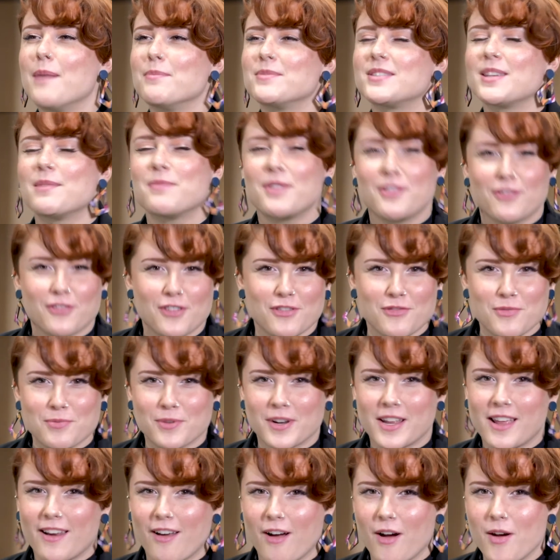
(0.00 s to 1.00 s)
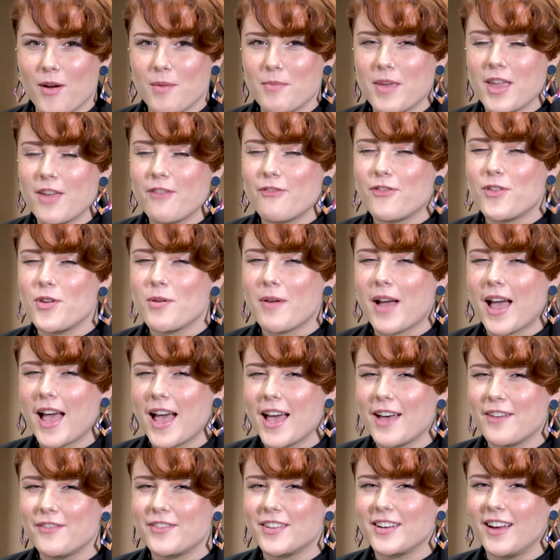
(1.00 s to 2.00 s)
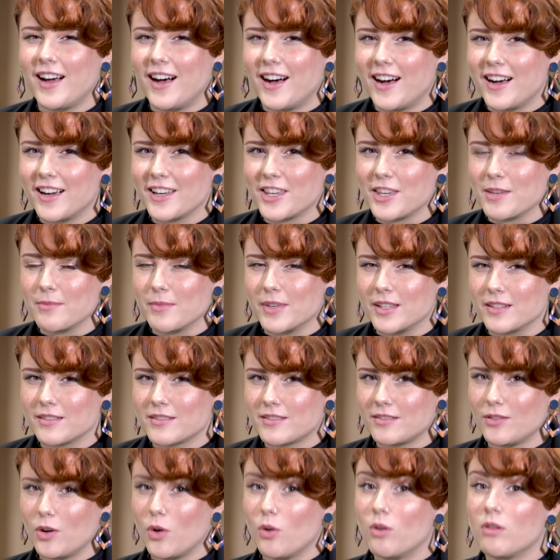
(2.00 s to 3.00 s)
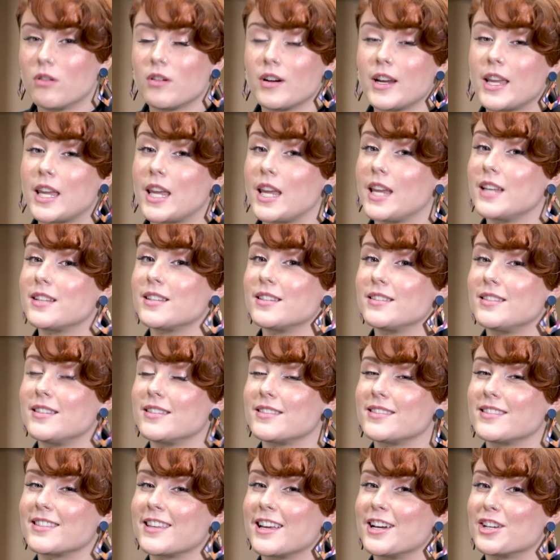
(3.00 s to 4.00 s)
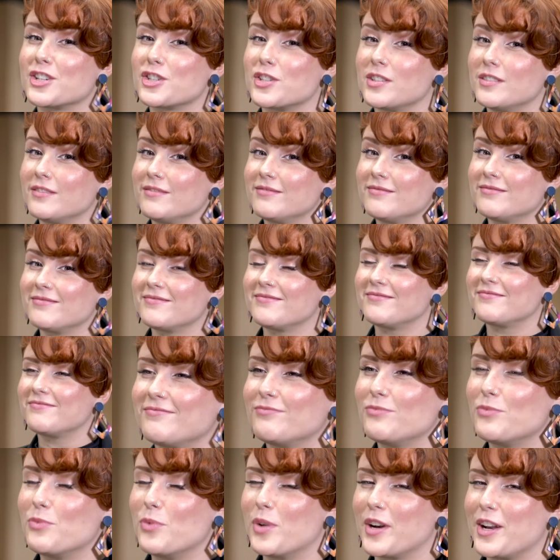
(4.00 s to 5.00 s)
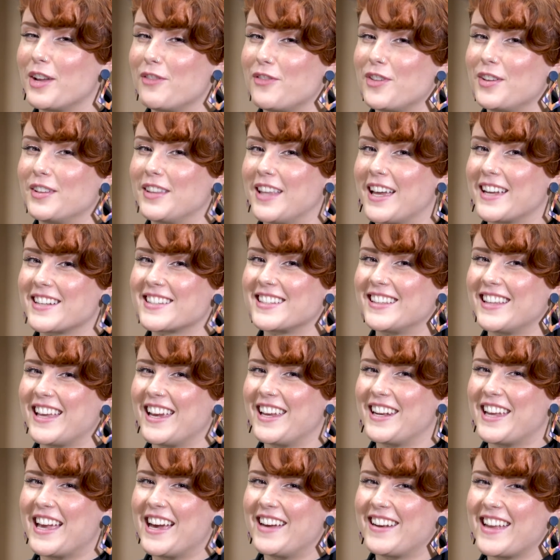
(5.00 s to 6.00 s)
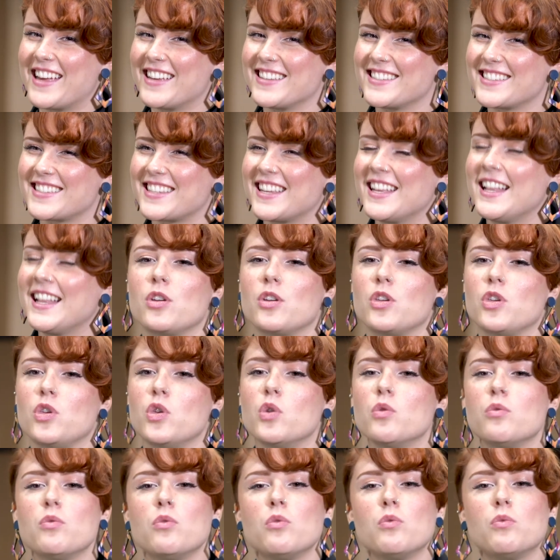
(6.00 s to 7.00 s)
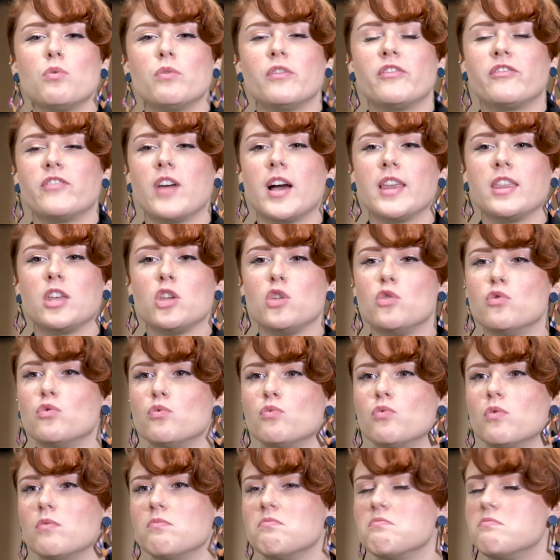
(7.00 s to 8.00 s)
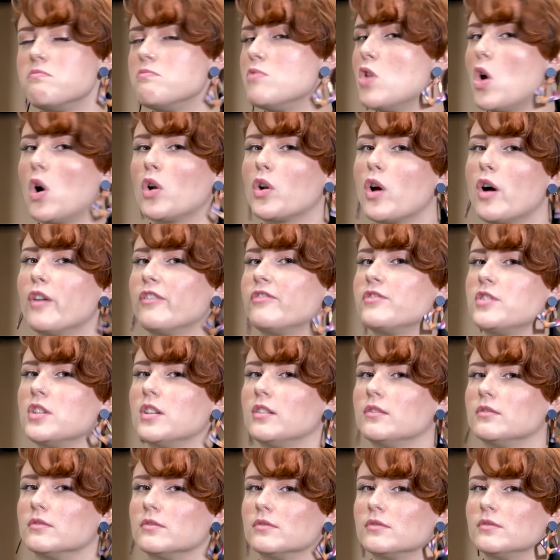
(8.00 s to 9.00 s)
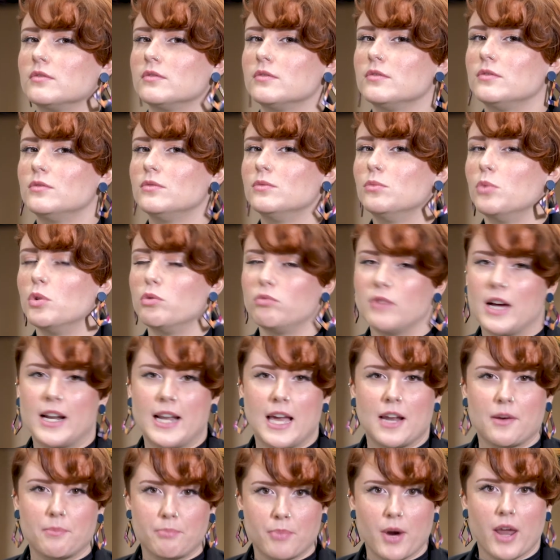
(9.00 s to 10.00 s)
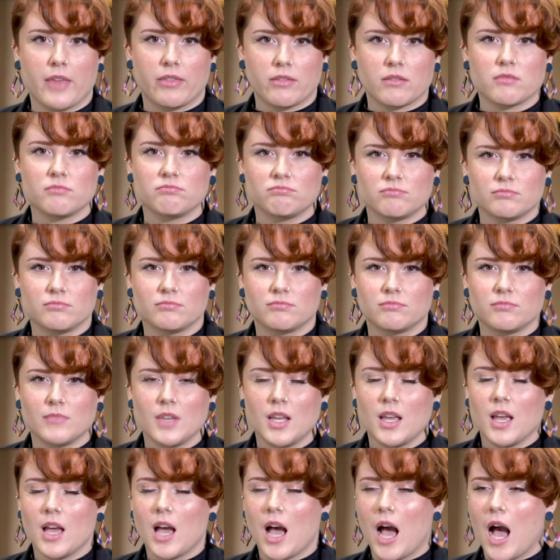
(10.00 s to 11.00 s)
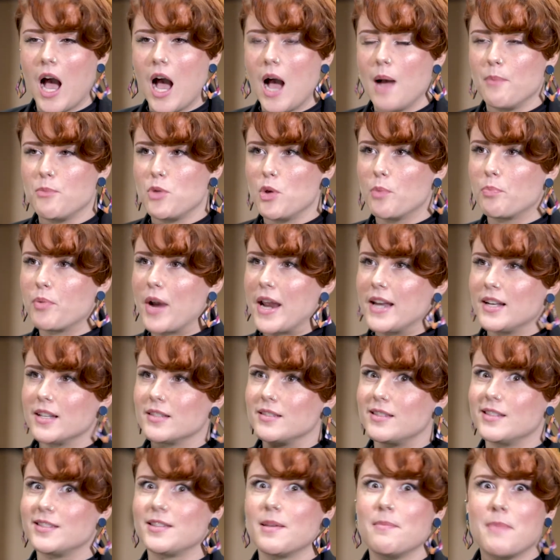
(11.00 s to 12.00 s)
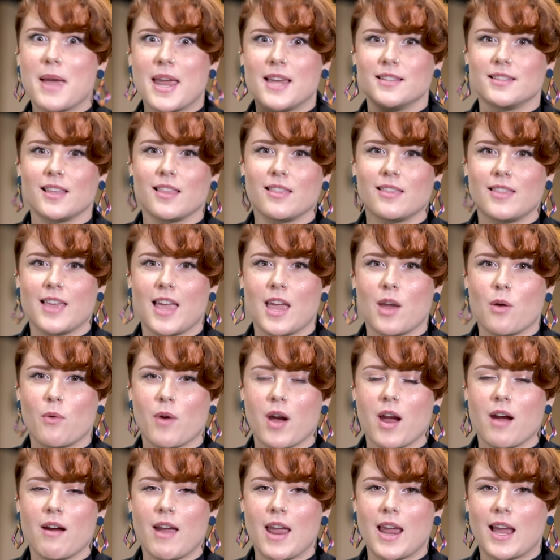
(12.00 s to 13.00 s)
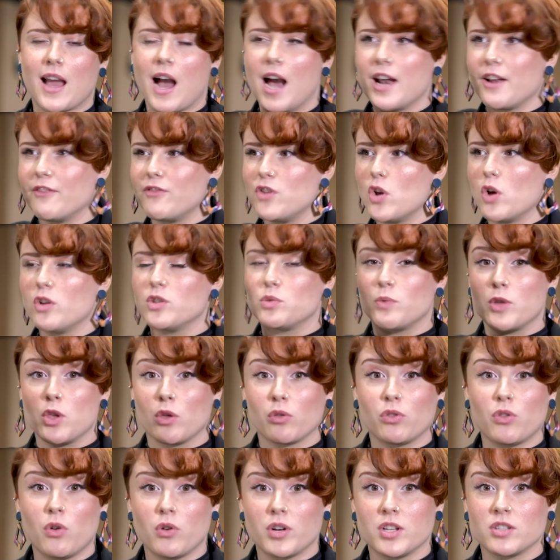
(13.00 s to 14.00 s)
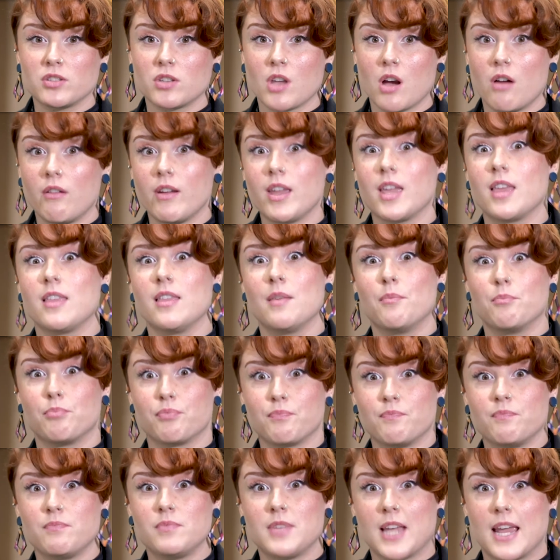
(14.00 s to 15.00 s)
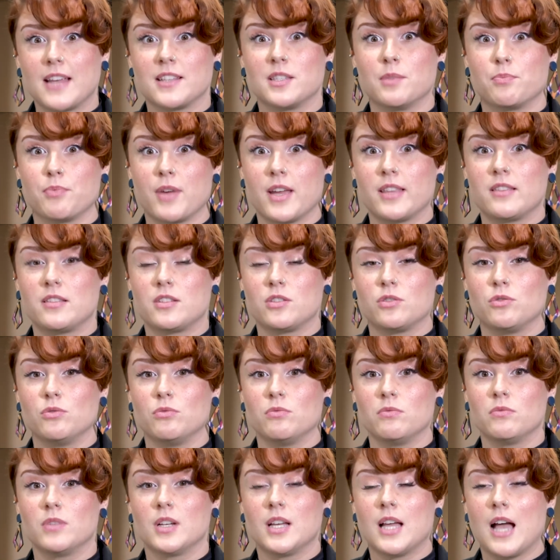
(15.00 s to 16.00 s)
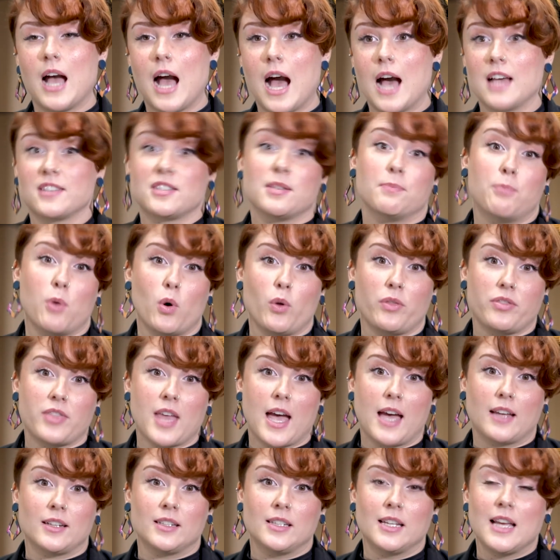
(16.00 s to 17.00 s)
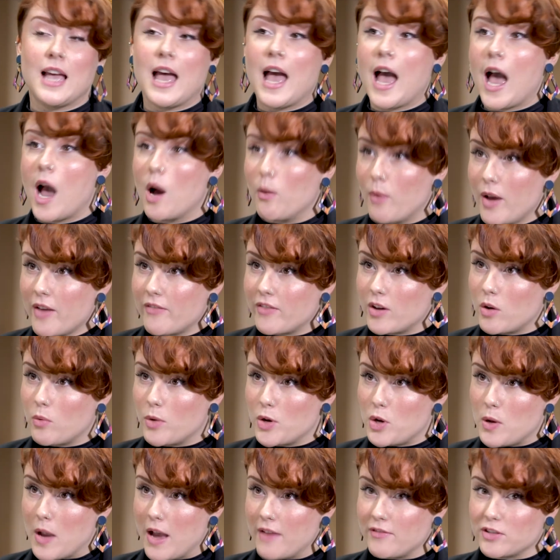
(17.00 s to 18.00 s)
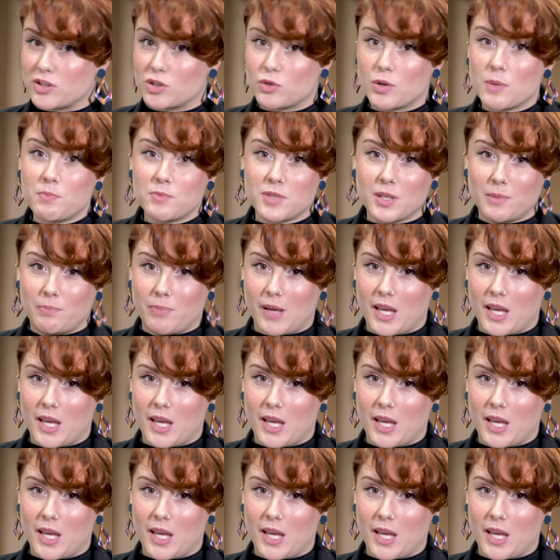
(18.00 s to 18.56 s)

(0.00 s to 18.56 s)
Something for everybody at home. If you have an argument or a heated discussion, whatever you'd like to lay it out as, you will find that you not often will run out of breath. Your brain does this amazing thing where it kind of knows where your thought is going and then takes a breath to support that. However, when you have a scripted